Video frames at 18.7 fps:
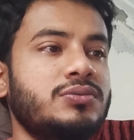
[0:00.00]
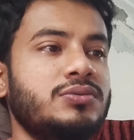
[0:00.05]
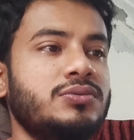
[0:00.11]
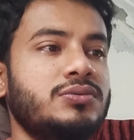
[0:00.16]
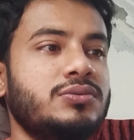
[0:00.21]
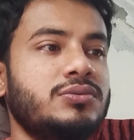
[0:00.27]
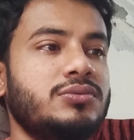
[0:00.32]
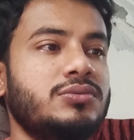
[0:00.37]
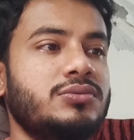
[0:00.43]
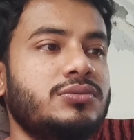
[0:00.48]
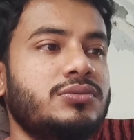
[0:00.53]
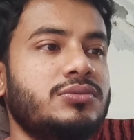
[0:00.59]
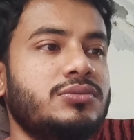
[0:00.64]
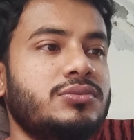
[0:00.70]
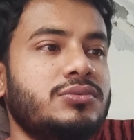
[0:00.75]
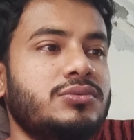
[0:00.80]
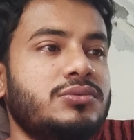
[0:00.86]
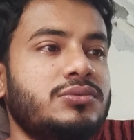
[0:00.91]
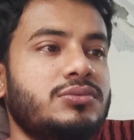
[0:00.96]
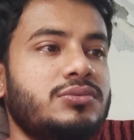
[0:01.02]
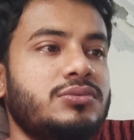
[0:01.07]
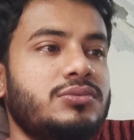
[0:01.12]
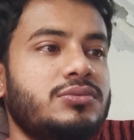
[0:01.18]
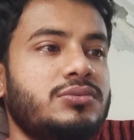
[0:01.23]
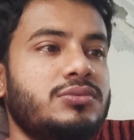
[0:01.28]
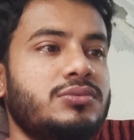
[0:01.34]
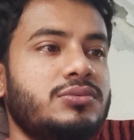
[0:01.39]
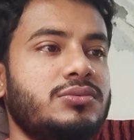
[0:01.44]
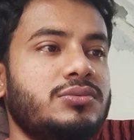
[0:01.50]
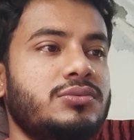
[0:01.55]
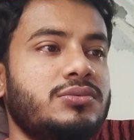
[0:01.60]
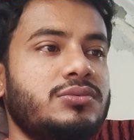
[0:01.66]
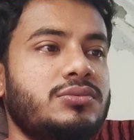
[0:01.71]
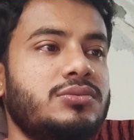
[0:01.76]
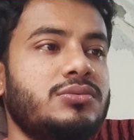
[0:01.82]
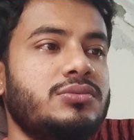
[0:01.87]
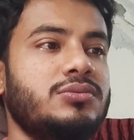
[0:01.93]

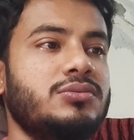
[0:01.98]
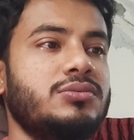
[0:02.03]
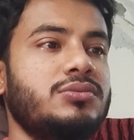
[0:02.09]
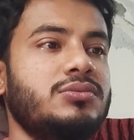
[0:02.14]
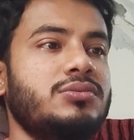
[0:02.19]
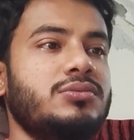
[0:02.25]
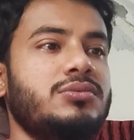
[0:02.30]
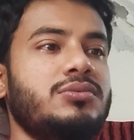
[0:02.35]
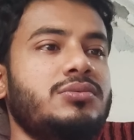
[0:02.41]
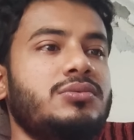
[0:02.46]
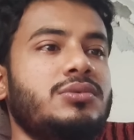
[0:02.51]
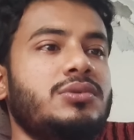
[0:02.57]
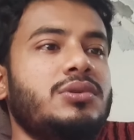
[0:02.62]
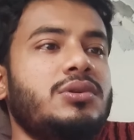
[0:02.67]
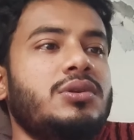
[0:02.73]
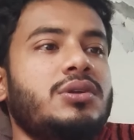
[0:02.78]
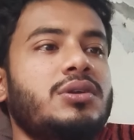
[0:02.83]
(no one is talking)